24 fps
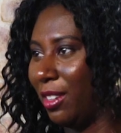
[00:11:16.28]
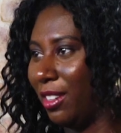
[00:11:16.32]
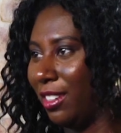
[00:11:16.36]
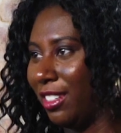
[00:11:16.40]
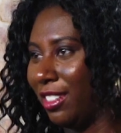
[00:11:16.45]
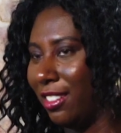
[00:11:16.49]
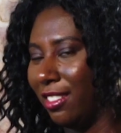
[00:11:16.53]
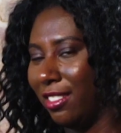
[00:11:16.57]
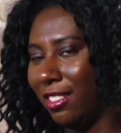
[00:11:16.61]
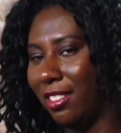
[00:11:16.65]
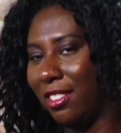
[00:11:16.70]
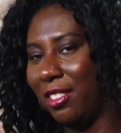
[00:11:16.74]
kind
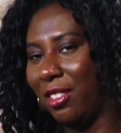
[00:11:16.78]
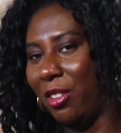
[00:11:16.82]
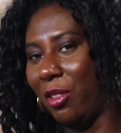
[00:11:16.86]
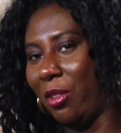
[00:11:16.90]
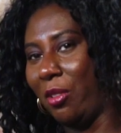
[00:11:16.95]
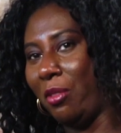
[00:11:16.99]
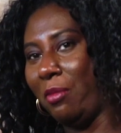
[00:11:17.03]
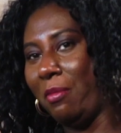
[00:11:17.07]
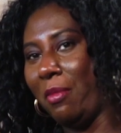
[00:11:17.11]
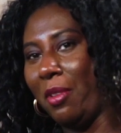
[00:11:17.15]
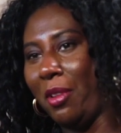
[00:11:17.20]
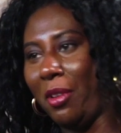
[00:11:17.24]
of
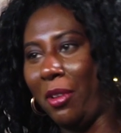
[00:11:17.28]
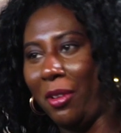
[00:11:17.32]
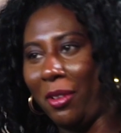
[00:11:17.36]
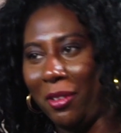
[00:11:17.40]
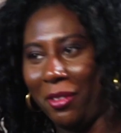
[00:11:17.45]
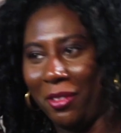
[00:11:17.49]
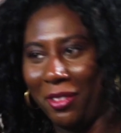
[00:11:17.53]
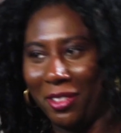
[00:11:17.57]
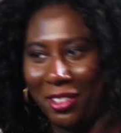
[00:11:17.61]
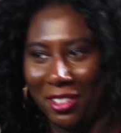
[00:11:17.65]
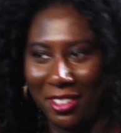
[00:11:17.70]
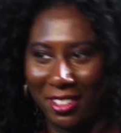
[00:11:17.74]
slow-mo.
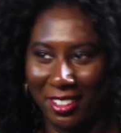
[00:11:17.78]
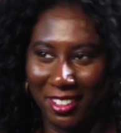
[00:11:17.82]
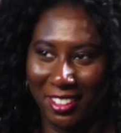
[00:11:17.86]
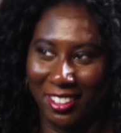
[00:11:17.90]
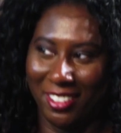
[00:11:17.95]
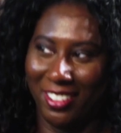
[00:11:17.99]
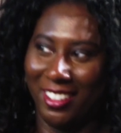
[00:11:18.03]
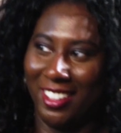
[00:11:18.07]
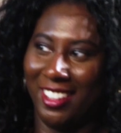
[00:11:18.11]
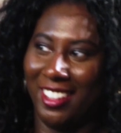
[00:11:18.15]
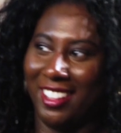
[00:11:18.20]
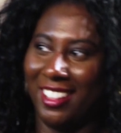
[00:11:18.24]

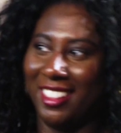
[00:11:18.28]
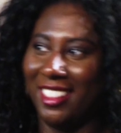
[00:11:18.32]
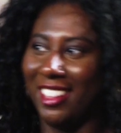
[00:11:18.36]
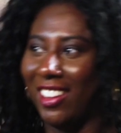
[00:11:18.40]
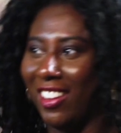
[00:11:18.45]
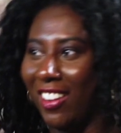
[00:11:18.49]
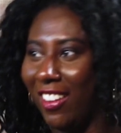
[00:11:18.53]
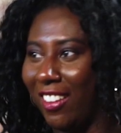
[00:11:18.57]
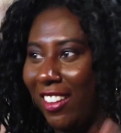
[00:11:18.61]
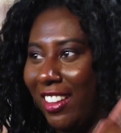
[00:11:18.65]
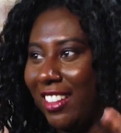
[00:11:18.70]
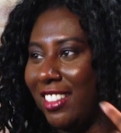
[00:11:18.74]
The
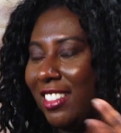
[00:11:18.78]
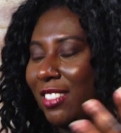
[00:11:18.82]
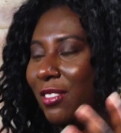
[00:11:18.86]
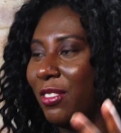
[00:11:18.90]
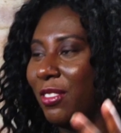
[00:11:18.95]
lights and